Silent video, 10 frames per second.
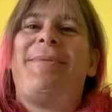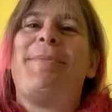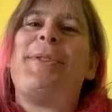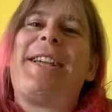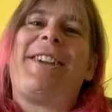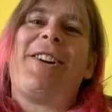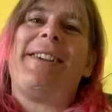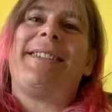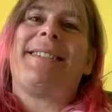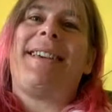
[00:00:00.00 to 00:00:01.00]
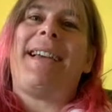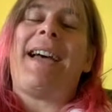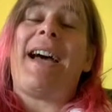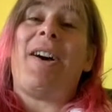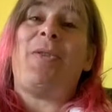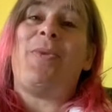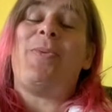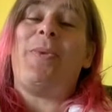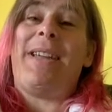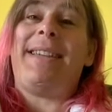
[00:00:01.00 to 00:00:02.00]
Morning, guys. How
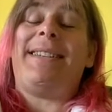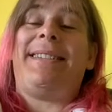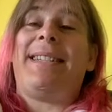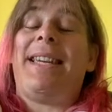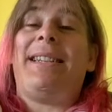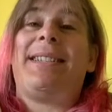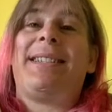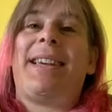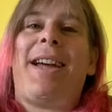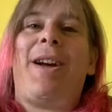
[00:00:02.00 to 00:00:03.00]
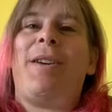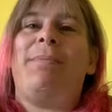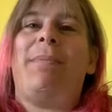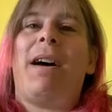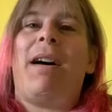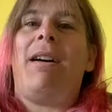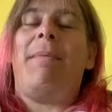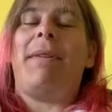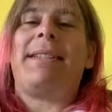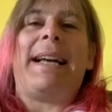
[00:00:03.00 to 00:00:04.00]
weird is this?
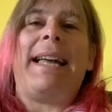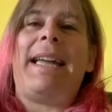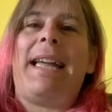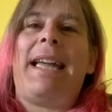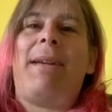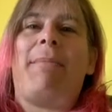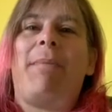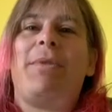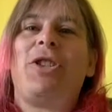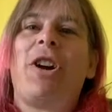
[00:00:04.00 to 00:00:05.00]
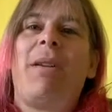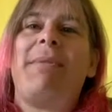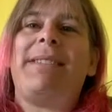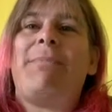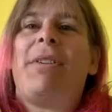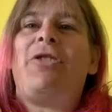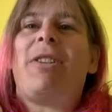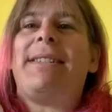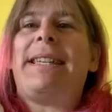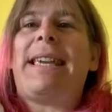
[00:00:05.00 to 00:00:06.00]
I'm sat here in my pajamas, in my
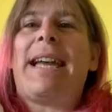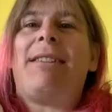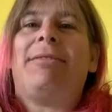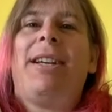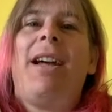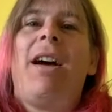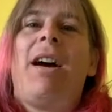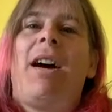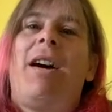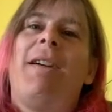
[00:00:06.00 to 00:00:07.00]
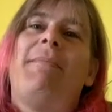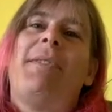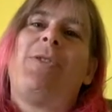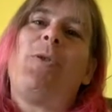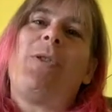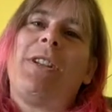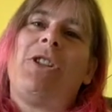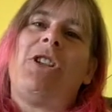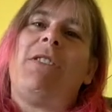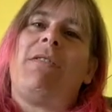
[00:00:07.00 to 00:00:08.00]
dressing gown. I'm talking
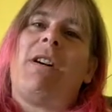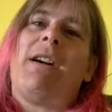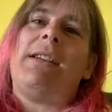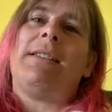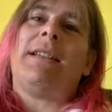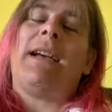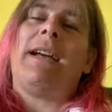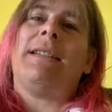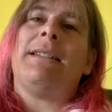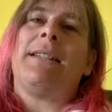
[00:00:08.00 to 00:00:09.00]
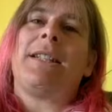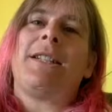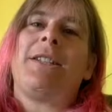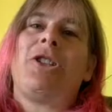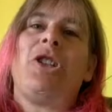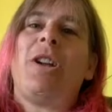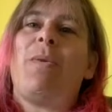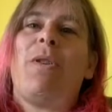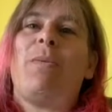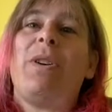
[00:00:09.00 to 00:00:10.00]
to you guys, and do you know
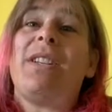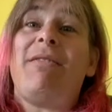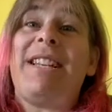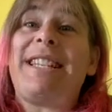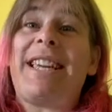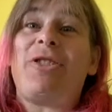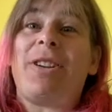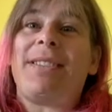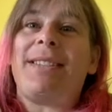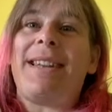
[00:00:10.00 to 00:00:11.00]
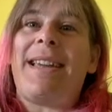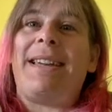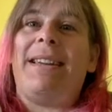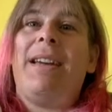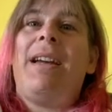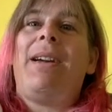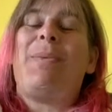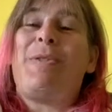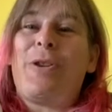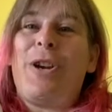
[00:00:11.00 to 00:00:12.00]
what? We don't need to get dressed today.
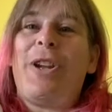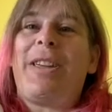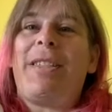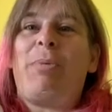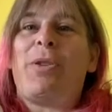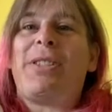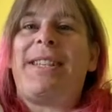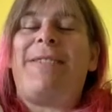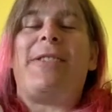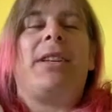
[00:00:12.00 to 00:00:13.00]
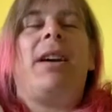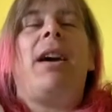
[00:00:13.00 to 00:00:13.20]
We've got to look at the positives.